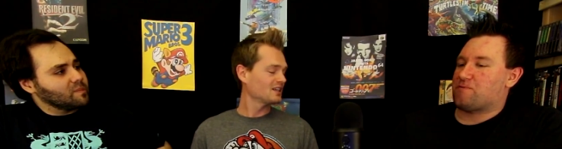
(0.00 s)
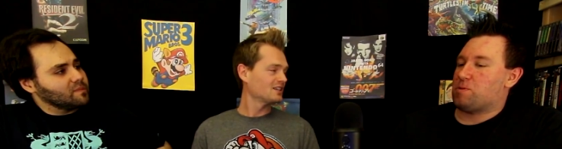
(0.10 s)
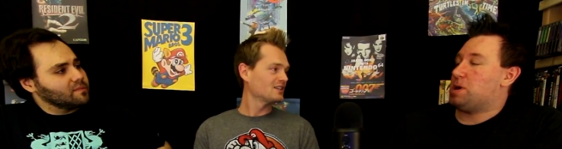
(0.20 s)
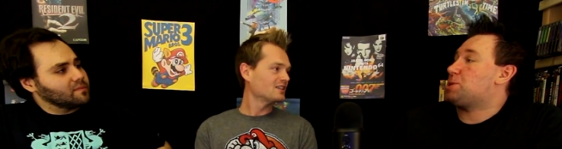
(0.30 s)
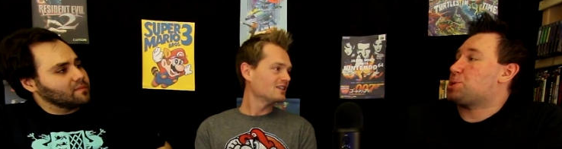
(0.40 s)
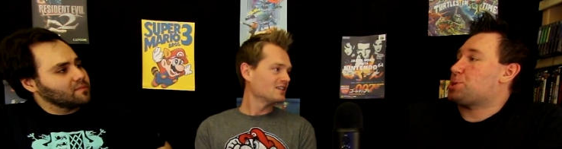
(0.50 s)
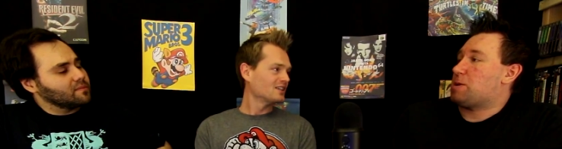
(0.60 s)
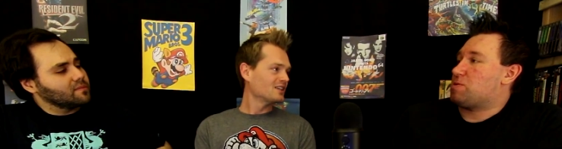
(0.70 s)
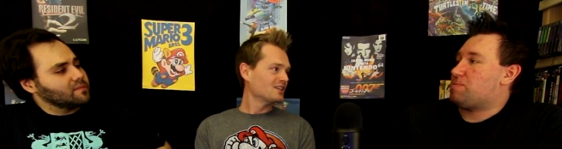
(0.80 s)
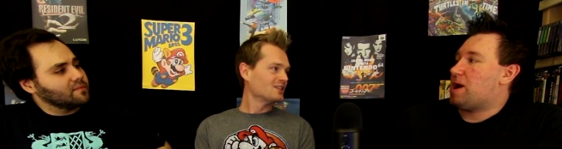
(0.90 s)
Speaker 1: the formula. That's the
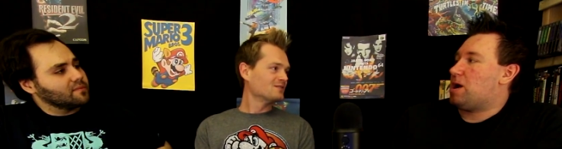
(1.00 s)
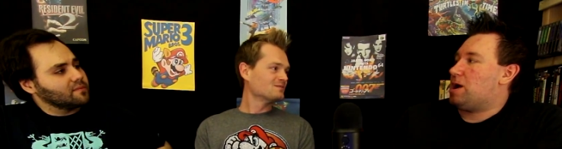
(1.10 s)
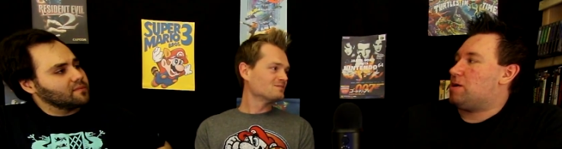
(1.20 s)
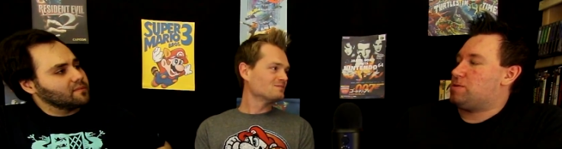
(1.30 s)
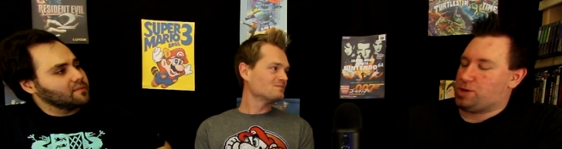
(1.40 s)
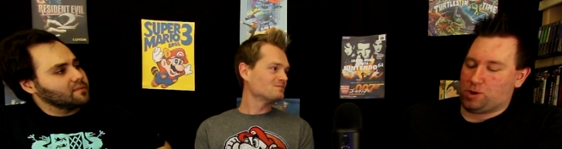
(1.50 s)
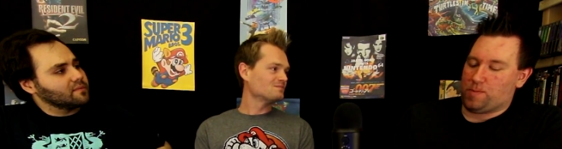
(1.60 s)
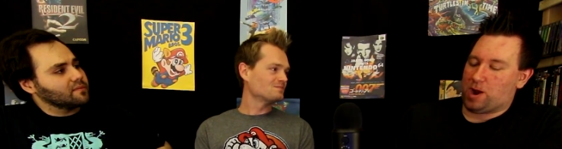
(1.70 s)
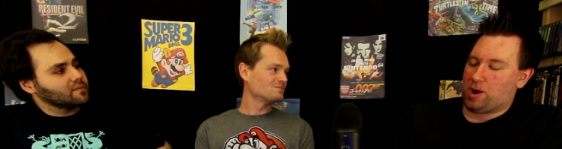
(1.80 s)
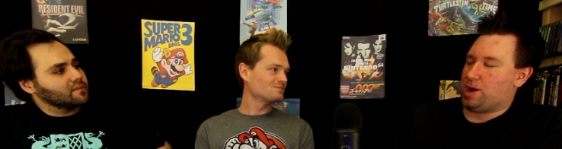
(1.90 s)
same with Mario. You're
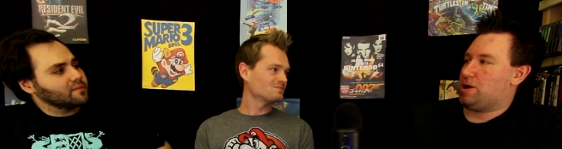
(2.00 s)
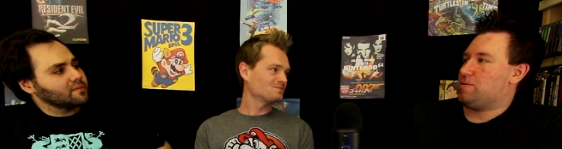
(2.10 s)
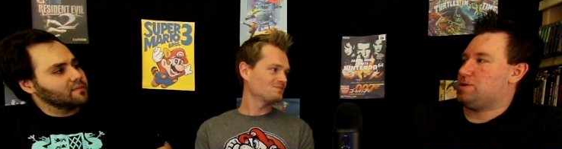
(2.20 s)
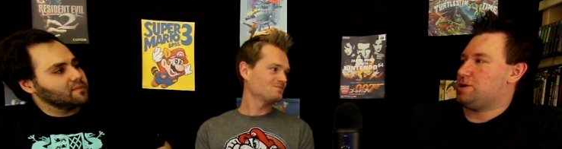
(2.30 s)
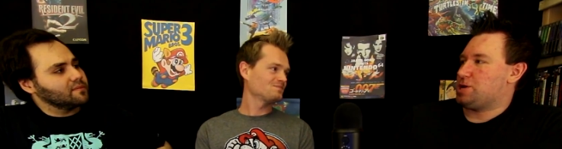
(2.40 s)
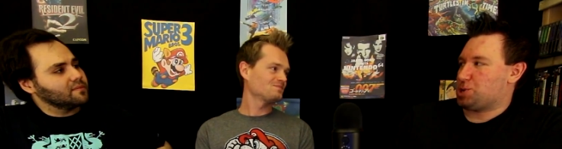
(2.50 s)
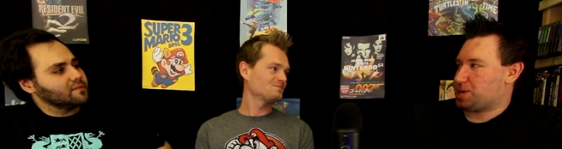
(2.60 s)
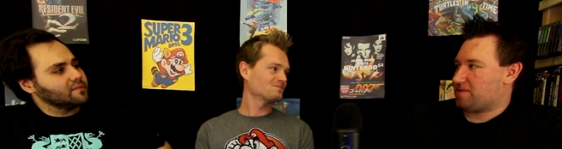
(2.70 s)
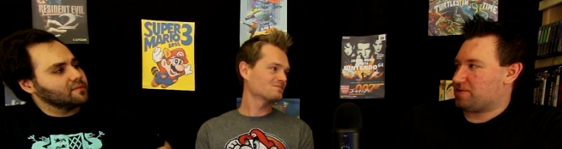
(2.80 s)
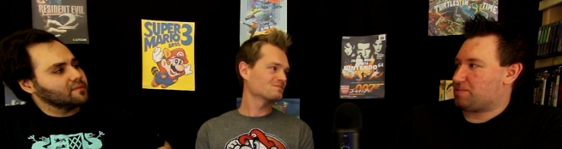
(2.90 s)
Mario. You're
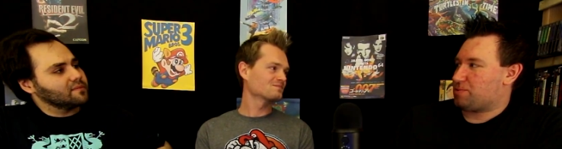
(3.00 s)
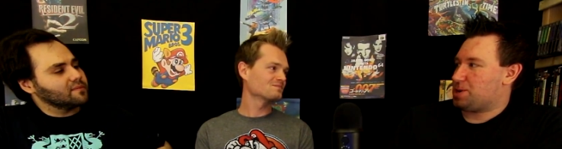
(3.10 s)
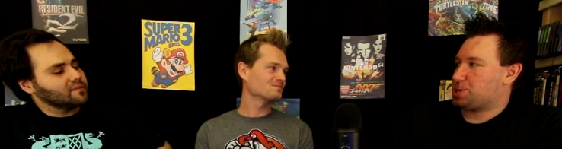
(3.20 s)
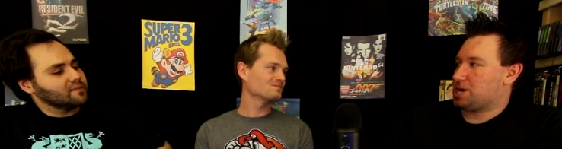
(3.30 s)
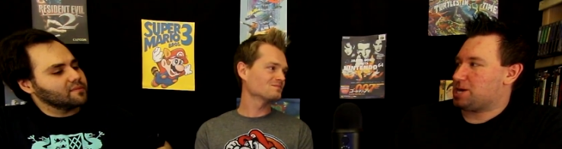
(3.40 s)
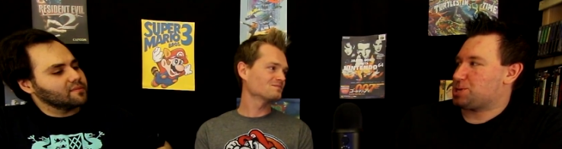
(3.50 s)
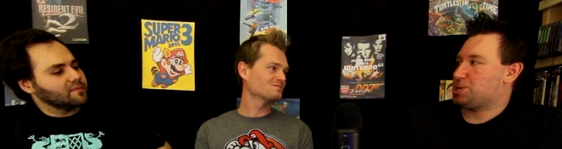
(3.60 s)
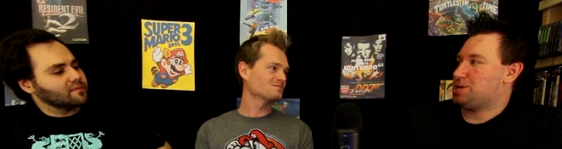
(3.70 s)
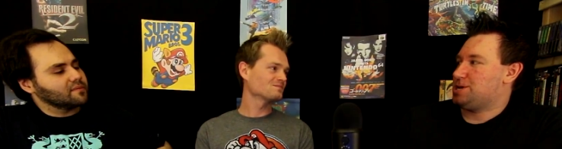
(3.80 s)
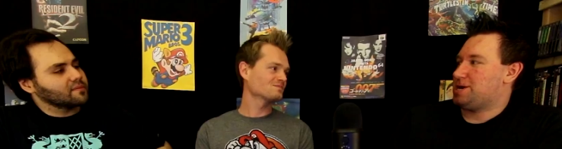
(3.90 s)
saving the princess,
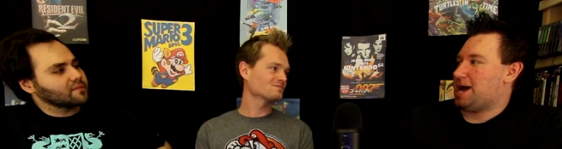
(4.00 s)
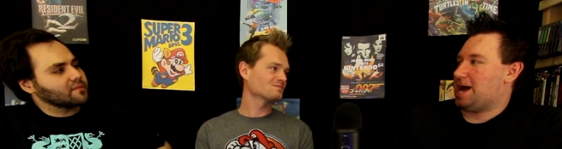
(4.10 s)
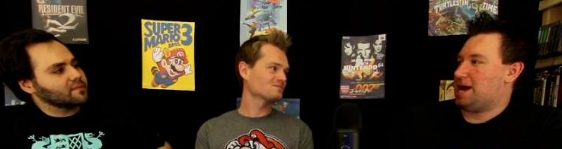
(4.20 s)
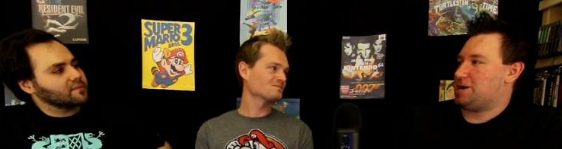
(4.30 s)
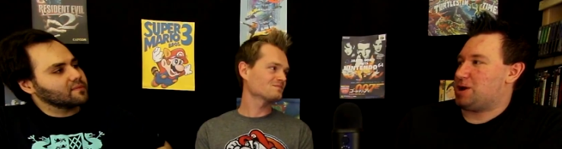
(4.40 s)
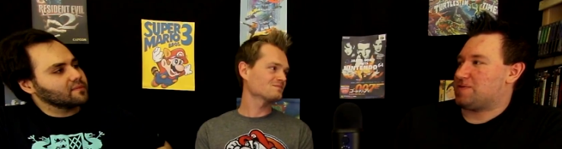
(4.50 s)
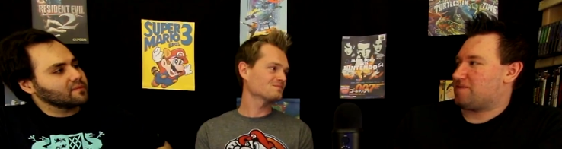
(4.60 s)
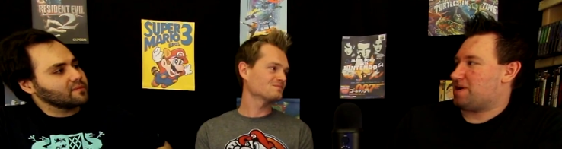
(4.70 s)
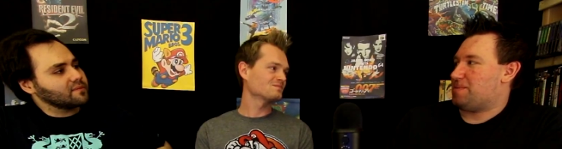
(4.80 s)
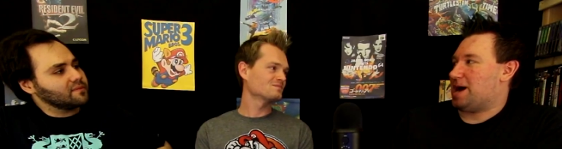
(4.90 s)
and you have to
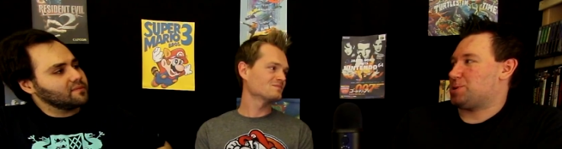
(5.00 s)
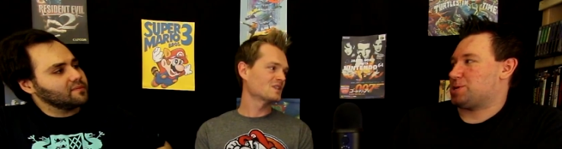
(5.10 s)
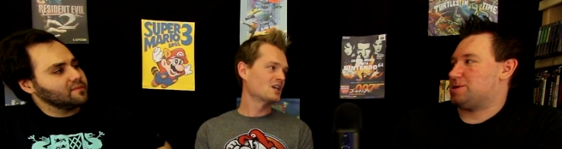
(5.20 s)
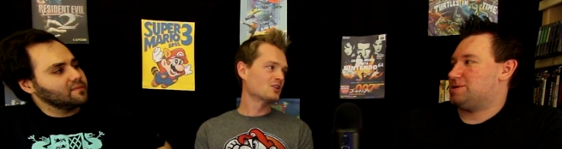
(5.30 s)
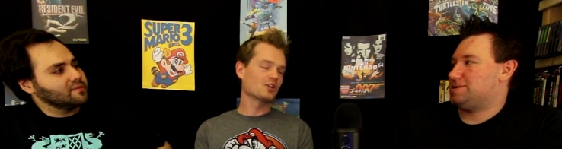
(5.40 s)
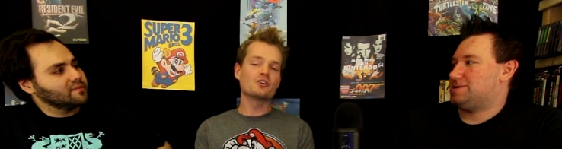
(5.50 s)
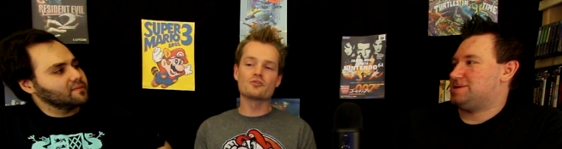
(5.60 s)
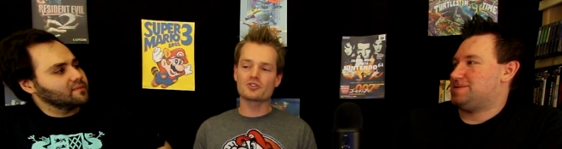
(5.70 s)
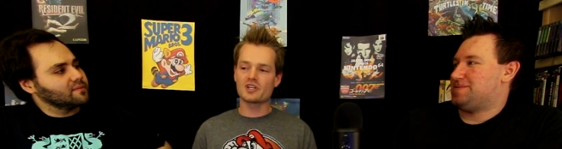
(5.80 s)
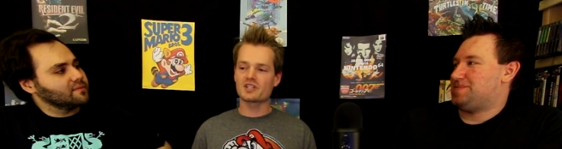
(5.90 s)
fight Bowser.
Speaker 2: The good
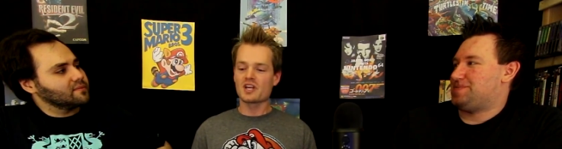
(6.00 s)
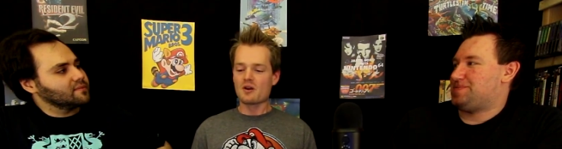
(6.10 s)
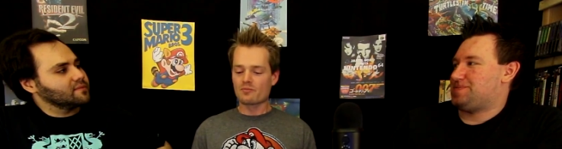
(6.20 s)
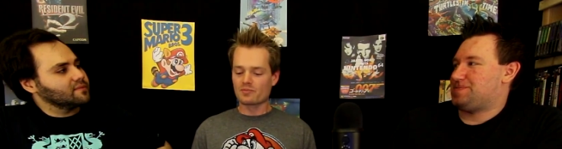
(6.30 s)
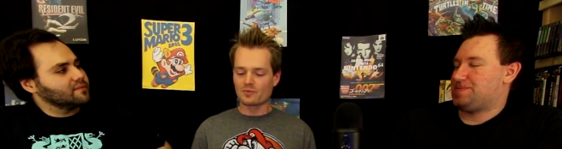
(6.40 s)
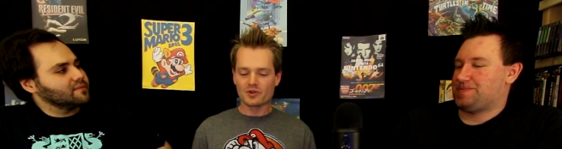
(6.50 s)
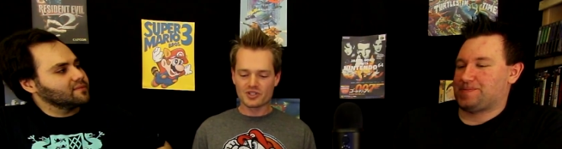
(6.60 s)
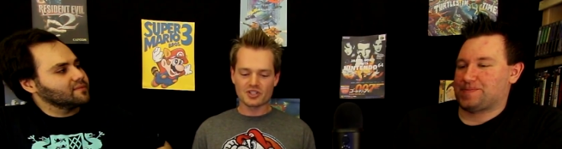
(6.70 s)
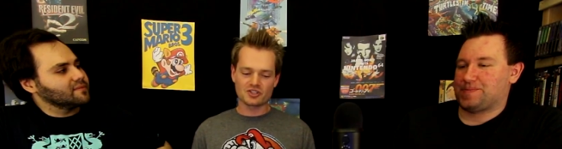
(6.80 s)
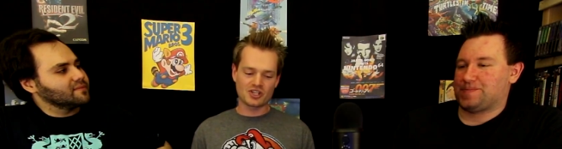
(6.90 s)
news is the
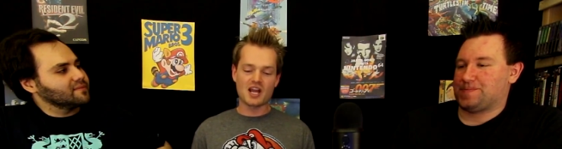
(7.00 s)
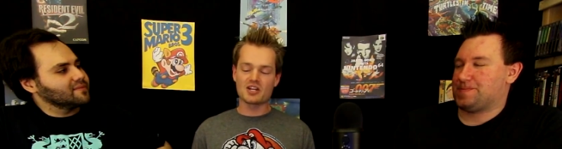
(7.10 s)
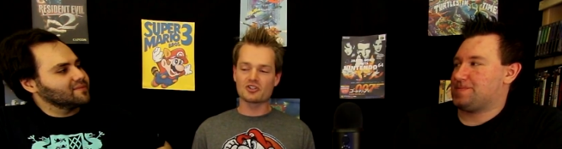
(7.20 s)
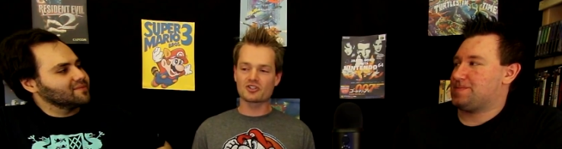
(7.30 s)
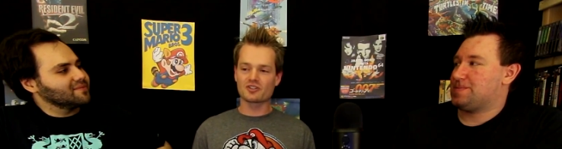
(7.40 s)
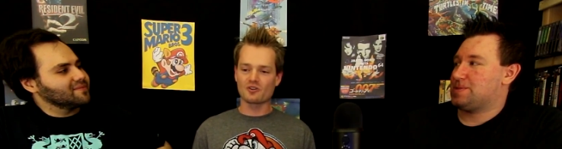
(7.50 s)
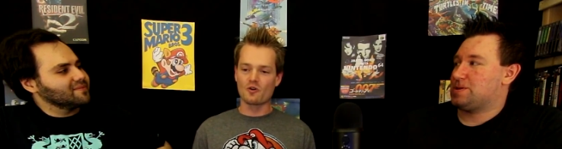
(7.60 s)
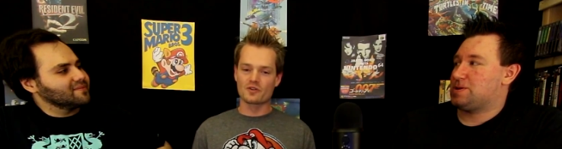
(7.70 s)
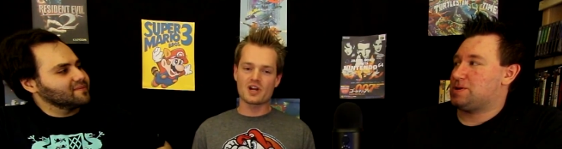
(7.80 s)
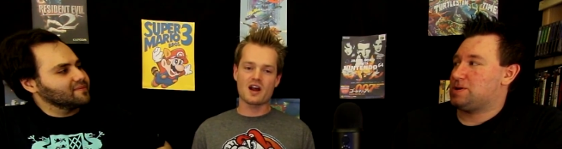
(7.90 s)
princess changed
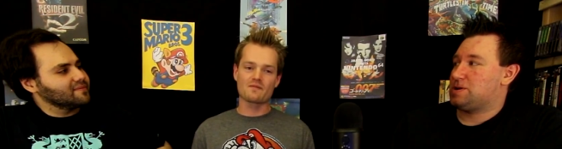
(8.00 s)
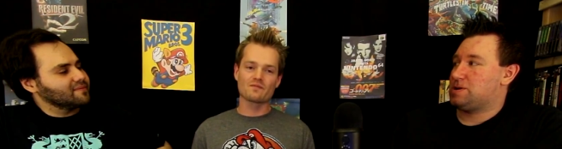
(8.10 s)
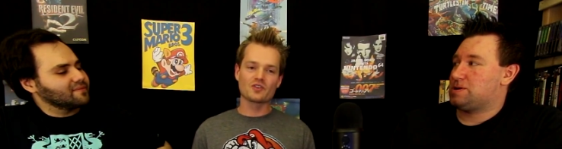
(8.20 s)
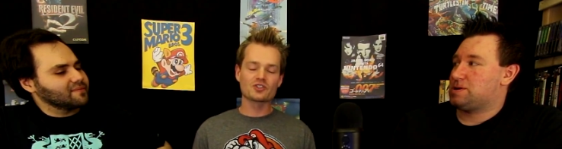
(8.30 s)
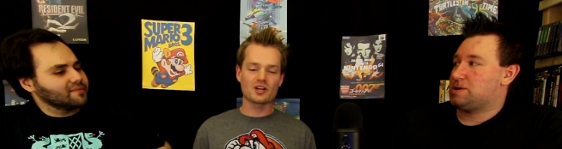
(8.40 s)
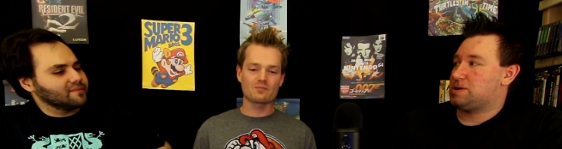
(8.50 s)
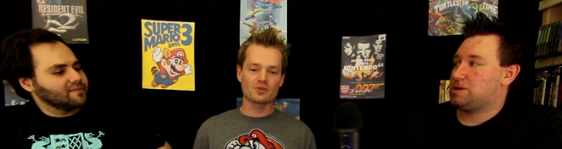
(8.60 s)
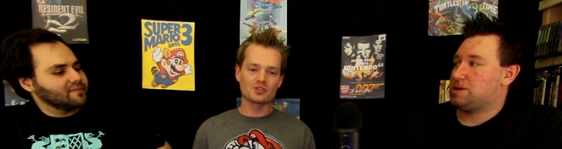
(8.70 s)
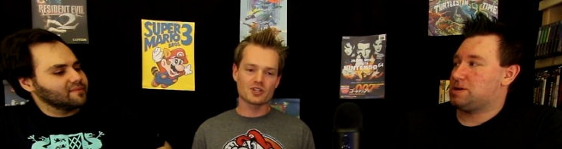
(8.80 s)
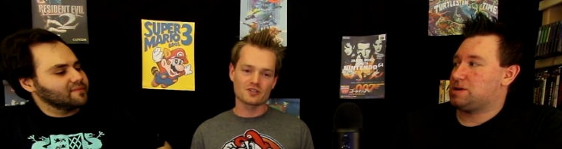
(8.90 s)
over time. First you had
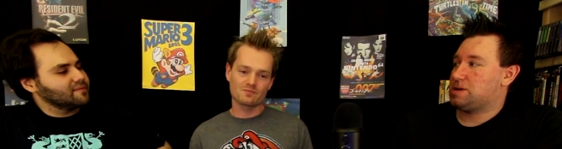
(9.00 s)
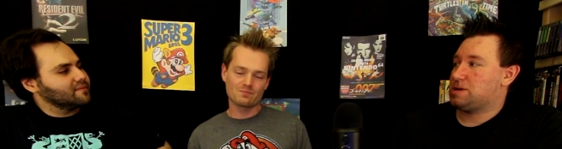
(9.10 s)
Princess